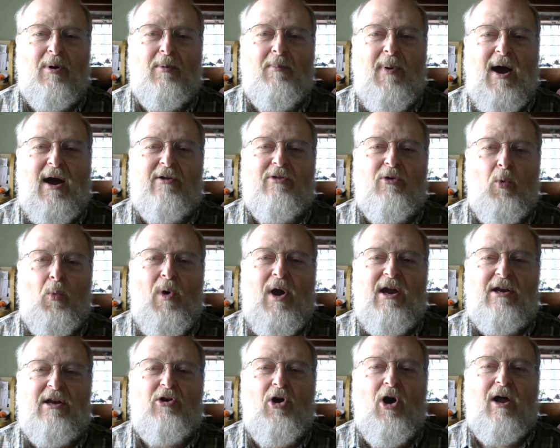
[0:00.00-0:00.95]
by the
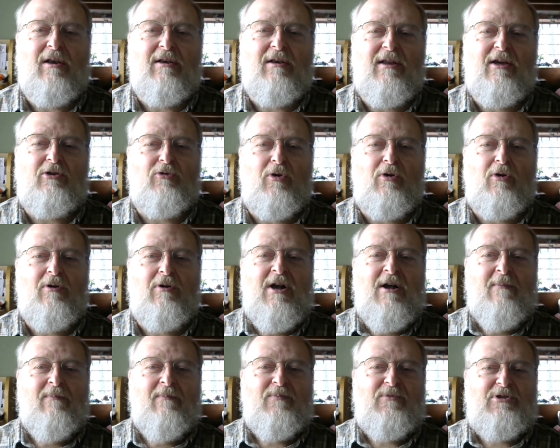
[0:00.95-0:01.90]
way, not literal,
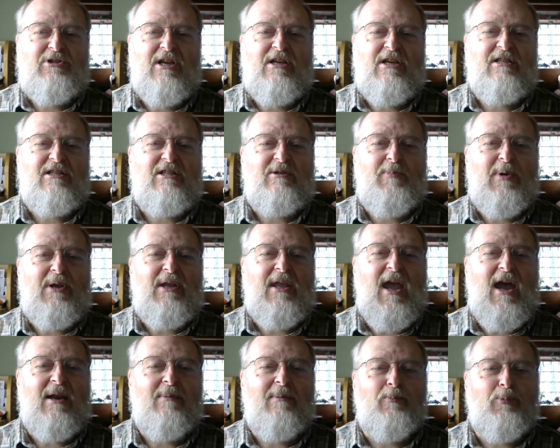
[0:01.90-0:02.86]
Jesus
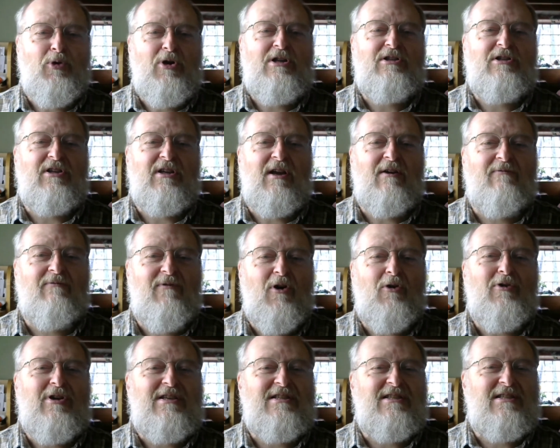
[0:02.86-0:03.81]
began preaching a
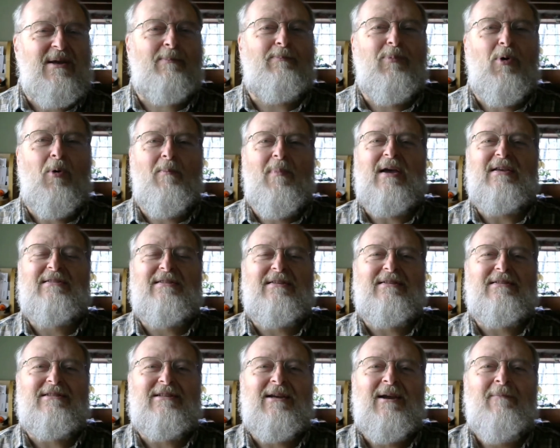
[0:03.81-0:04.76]
very simple
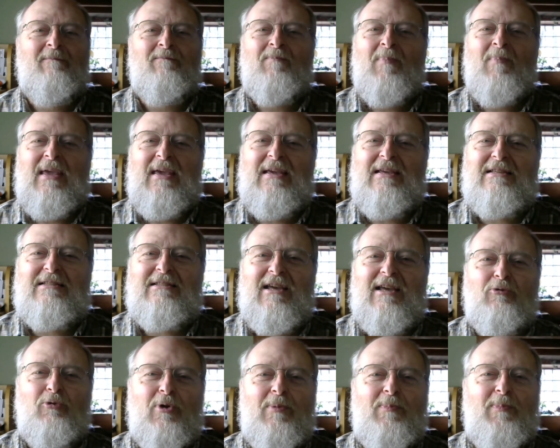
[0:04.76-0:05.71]
message. He
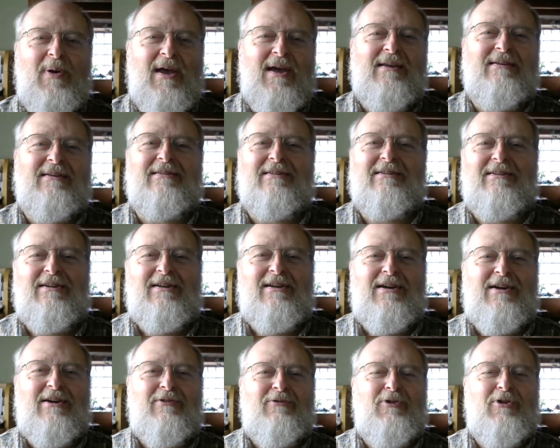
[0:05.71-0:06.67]
said, Repent,
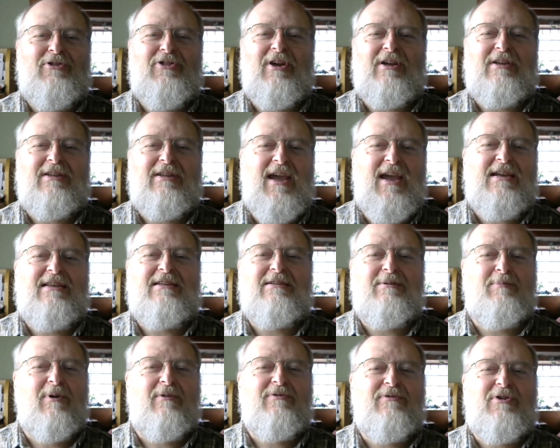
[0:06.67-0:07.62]
for the
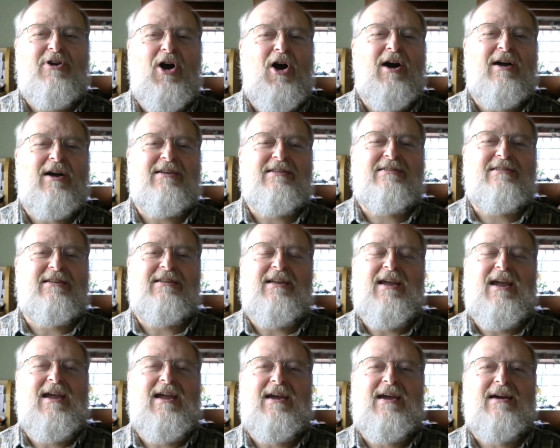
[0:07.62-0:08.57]
kingdom of God is at
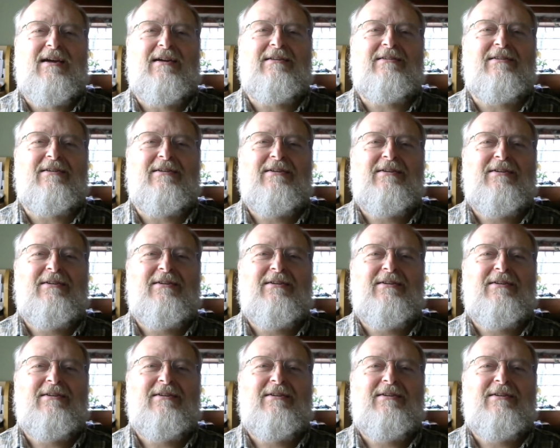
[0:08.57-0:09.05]
hand.